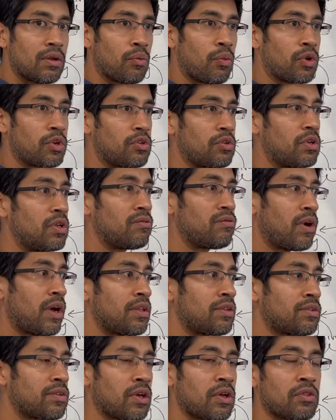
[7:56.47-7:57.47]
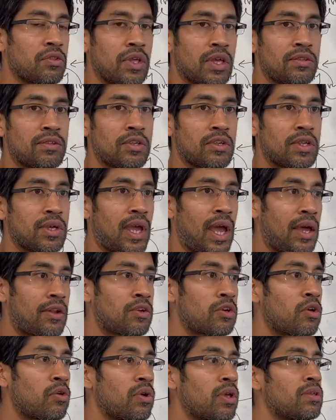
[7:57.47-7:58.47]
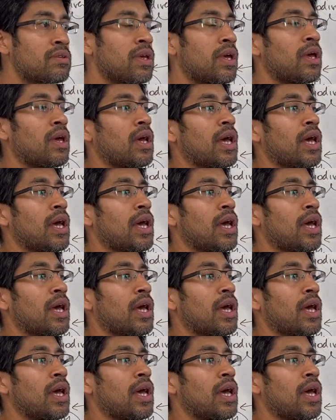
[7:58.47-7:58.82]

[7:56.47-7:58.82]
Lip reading: want to divide certain things into categories